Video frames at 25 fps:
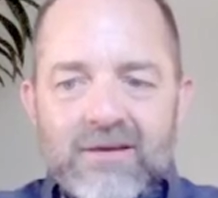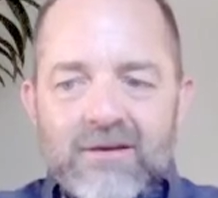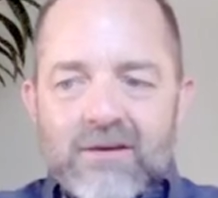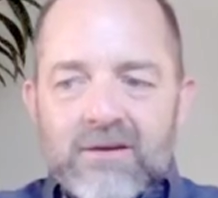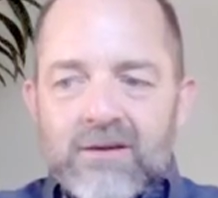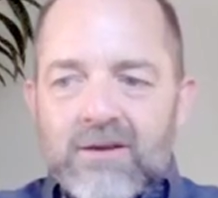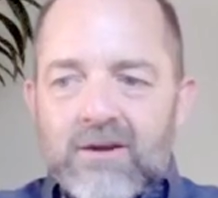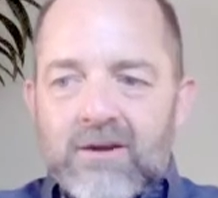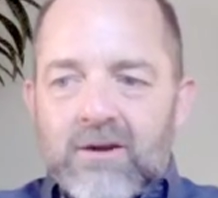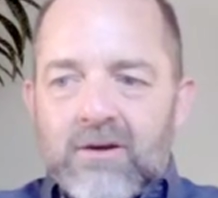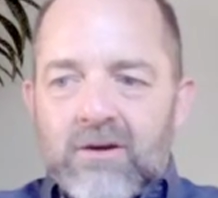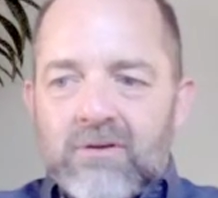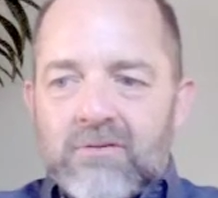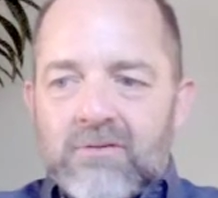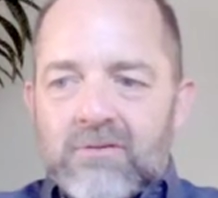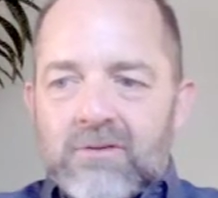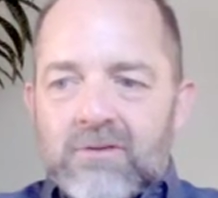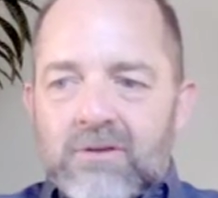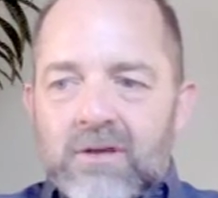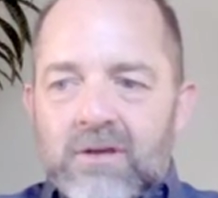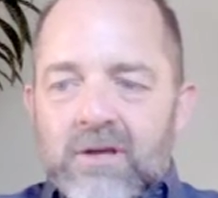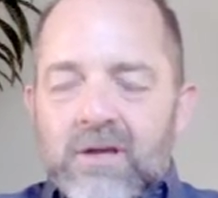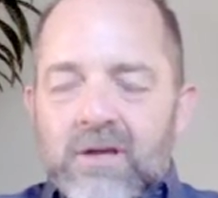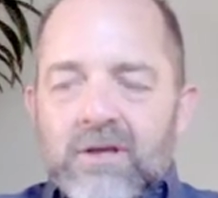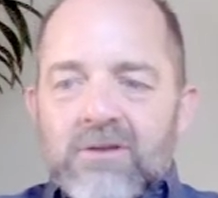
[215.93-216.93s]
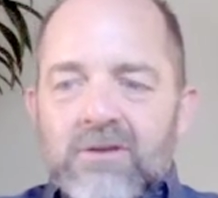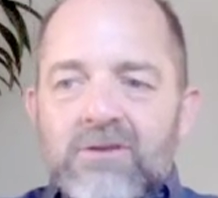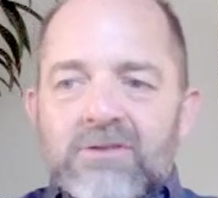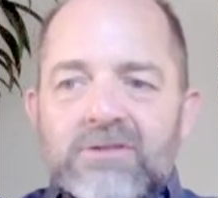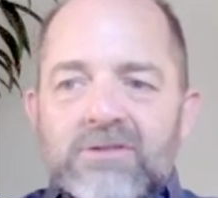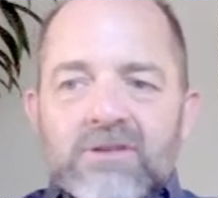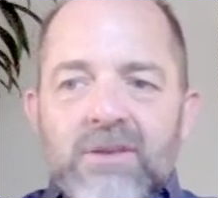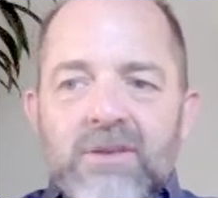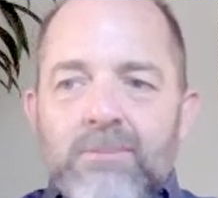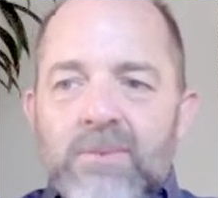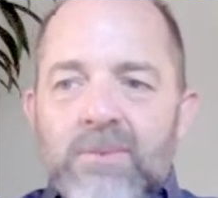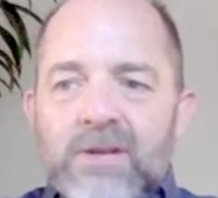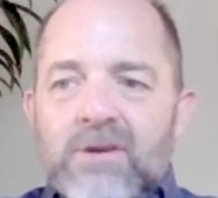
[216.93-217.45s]
you
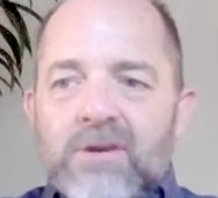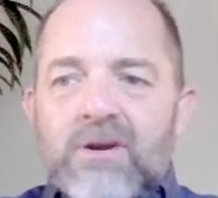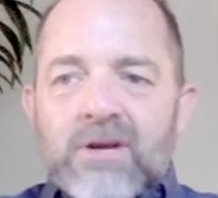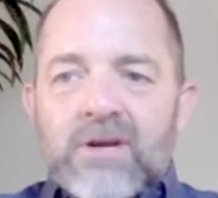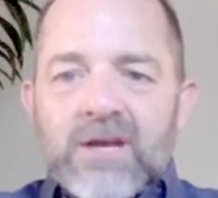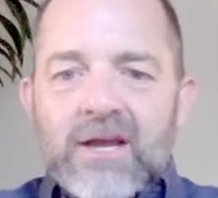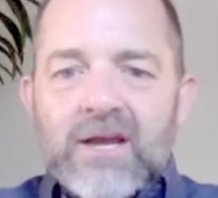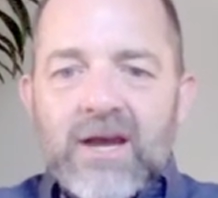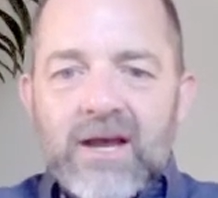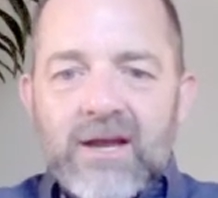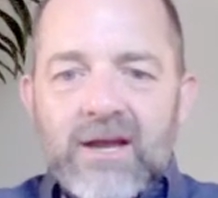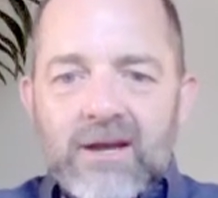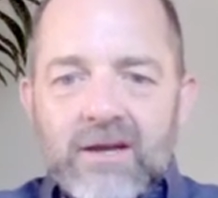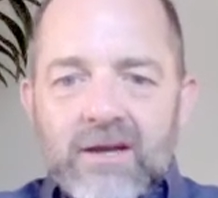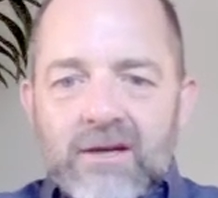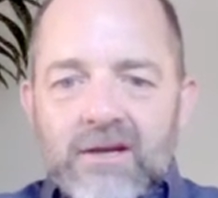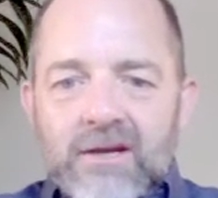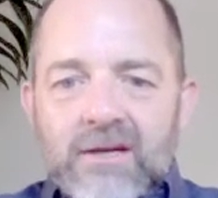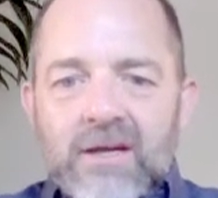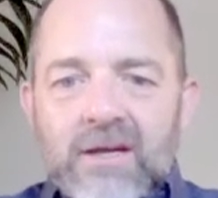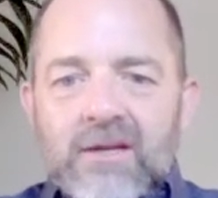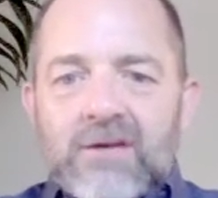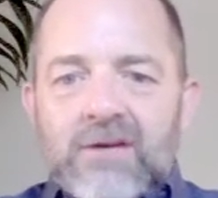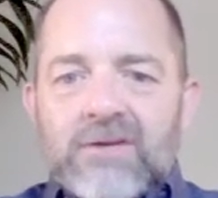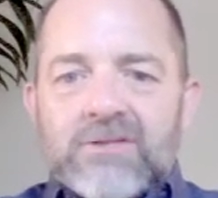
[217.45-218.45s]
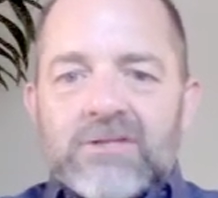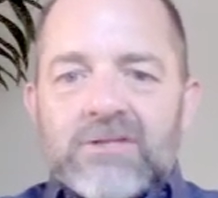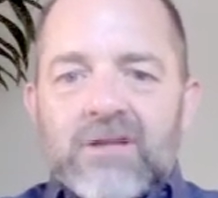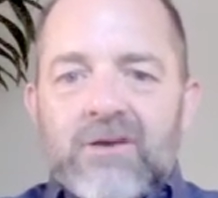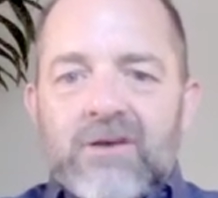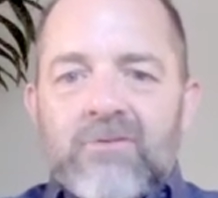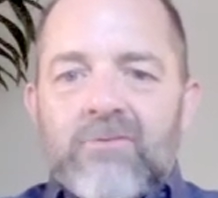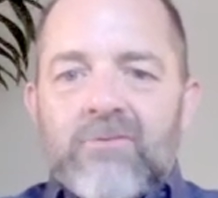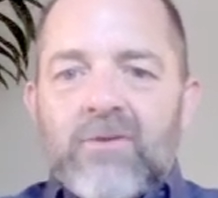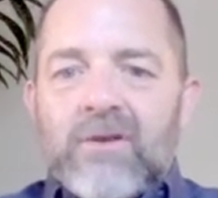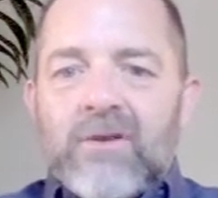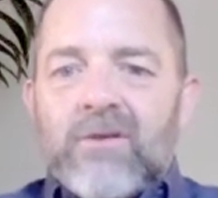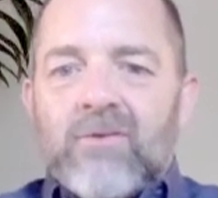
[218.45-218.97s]
slip and you're cut yourself
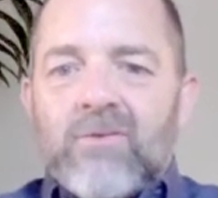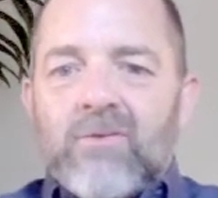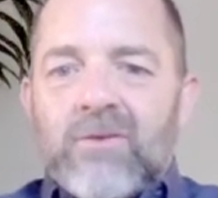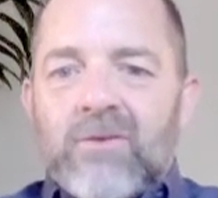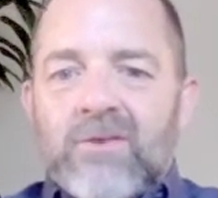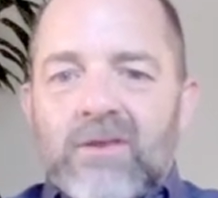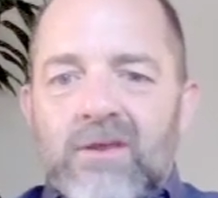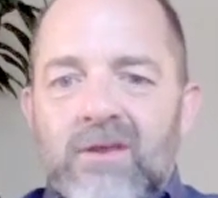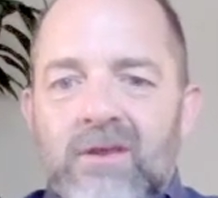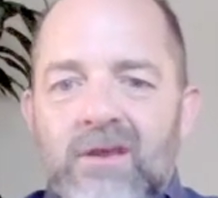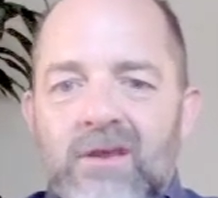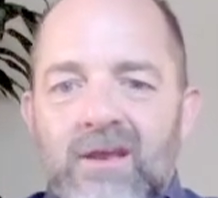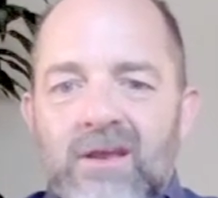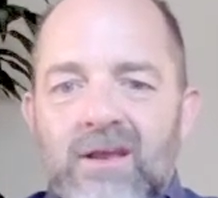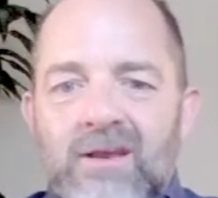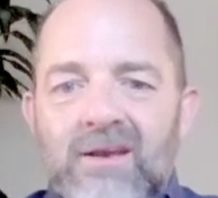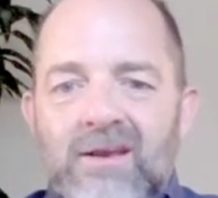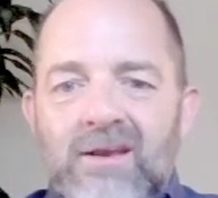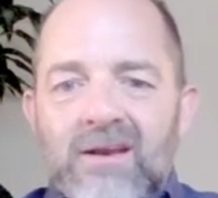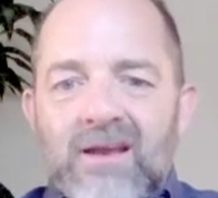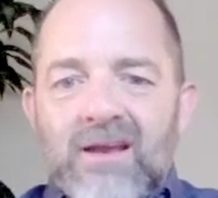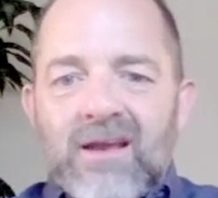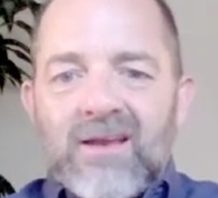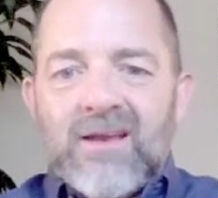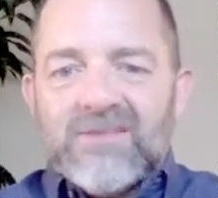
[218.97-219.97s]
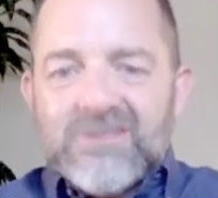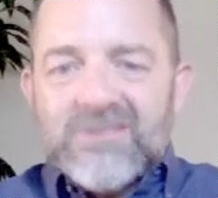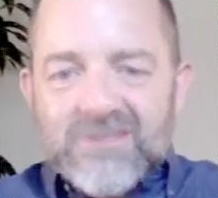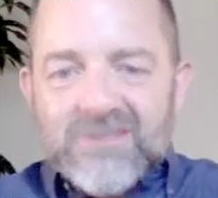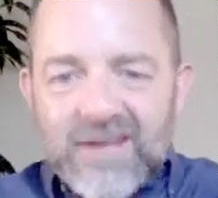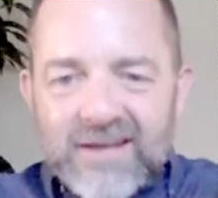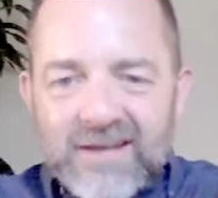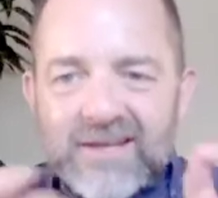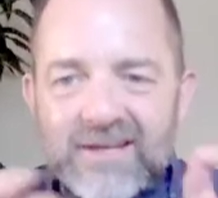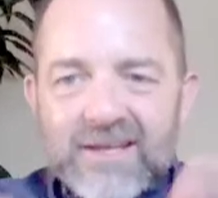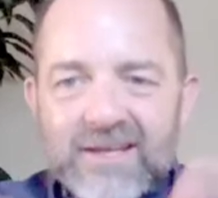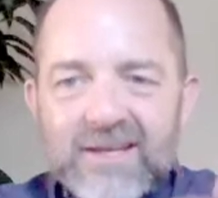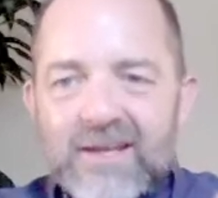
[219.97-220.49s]
with a
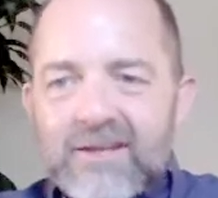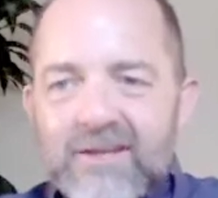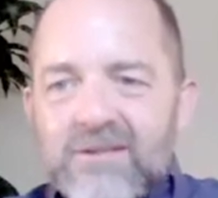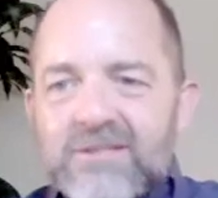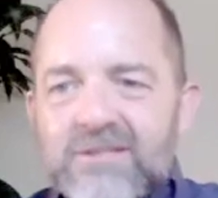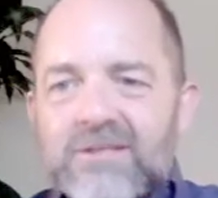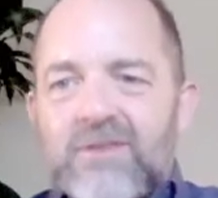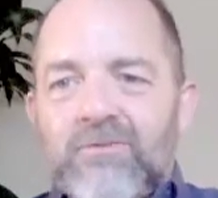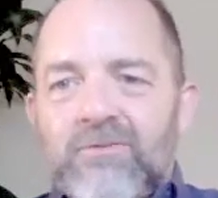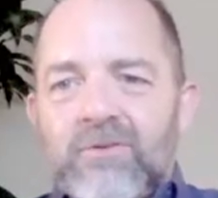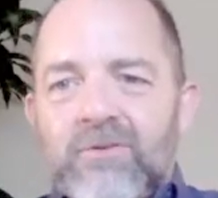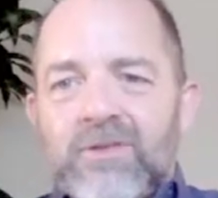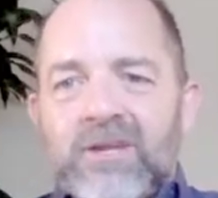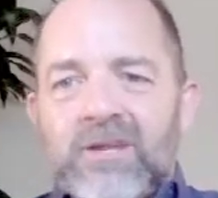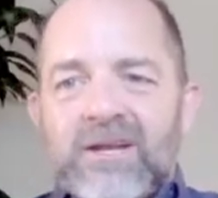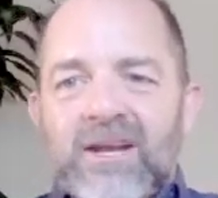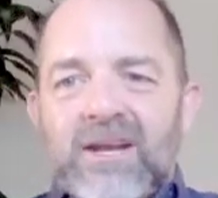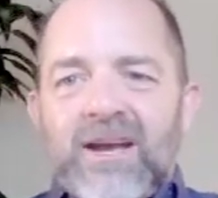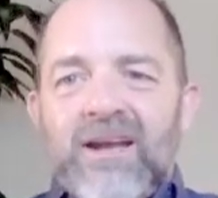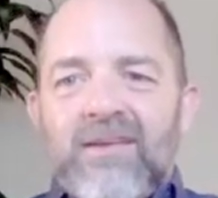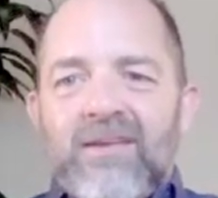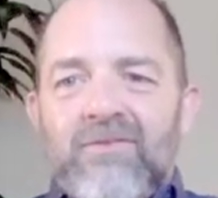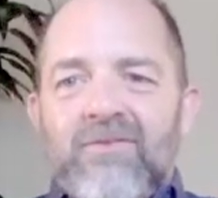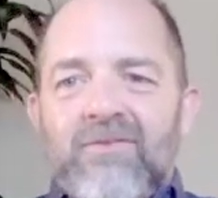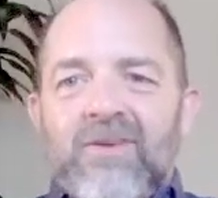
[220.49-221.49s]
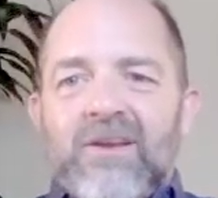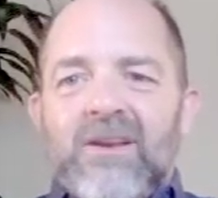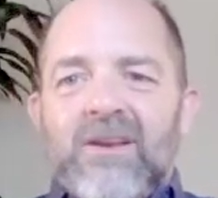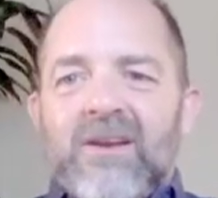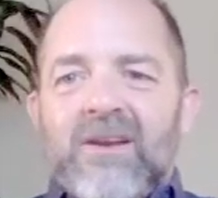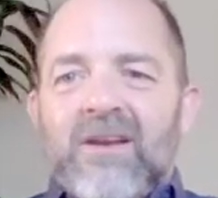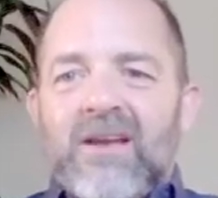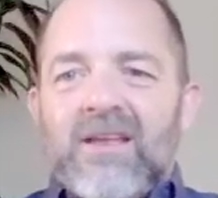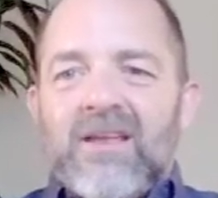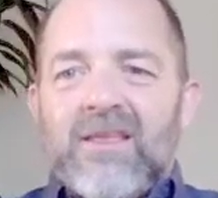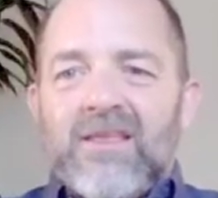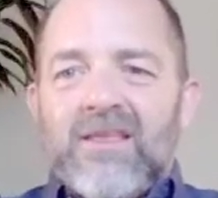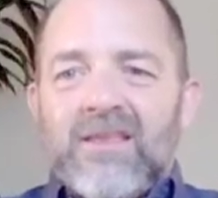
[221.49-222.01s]
slightly cut yourself with a knife in
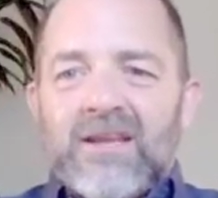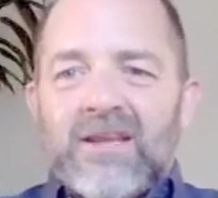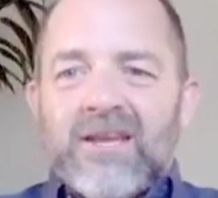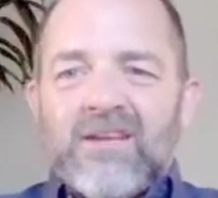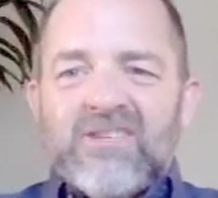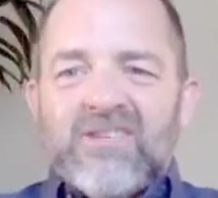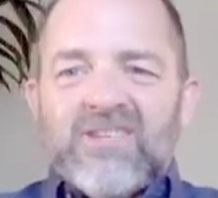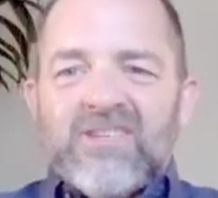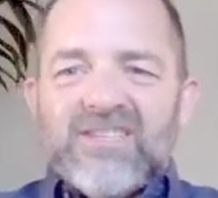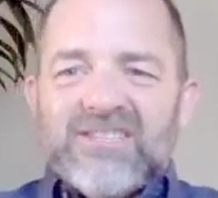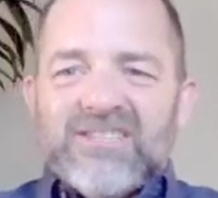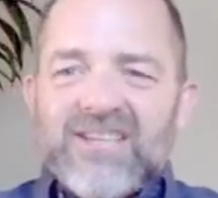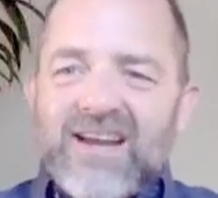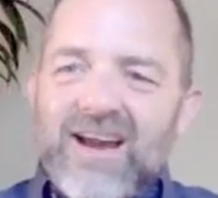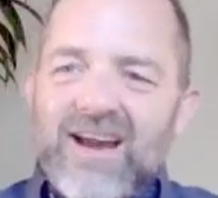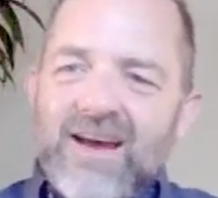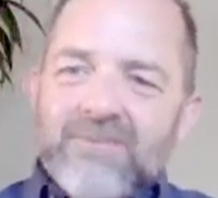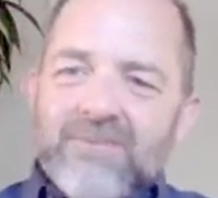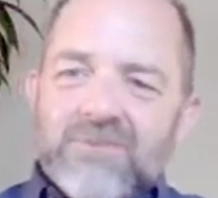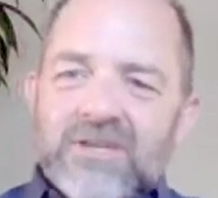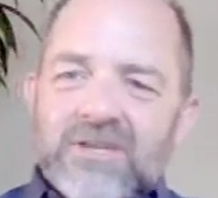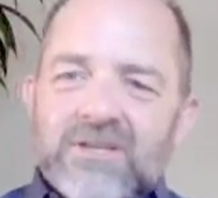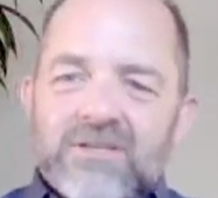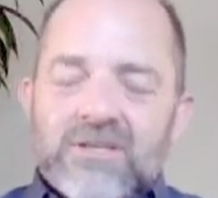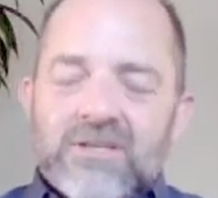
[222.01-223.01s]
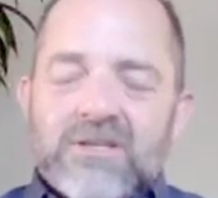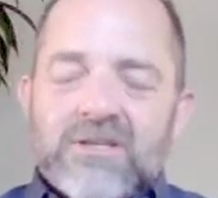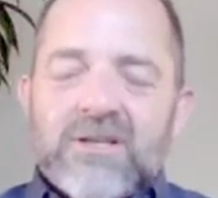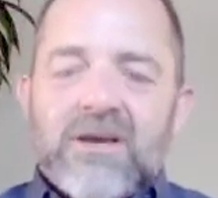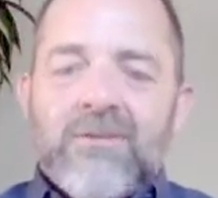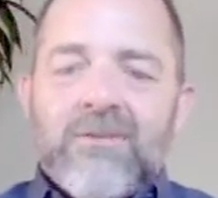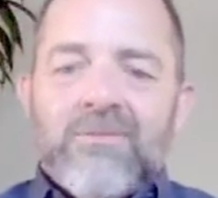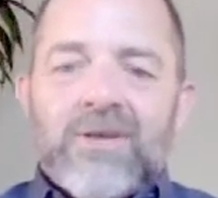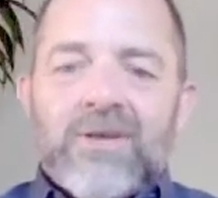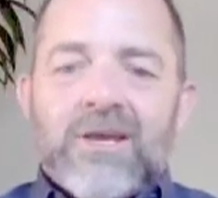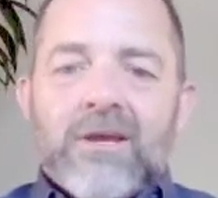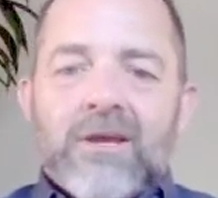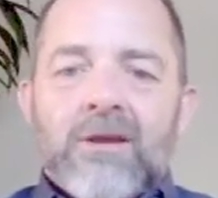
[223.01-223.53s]
the kitchen. You say, I'm such a
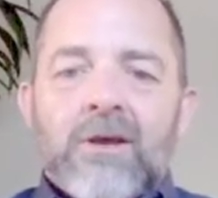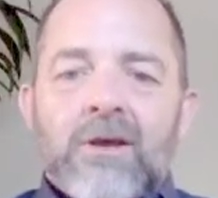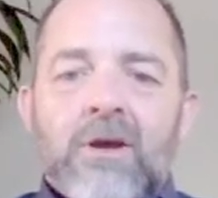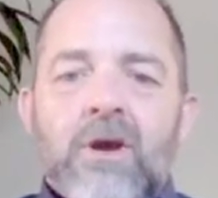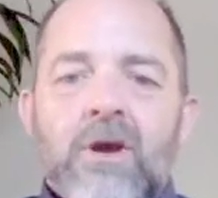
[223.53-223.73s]
dummy.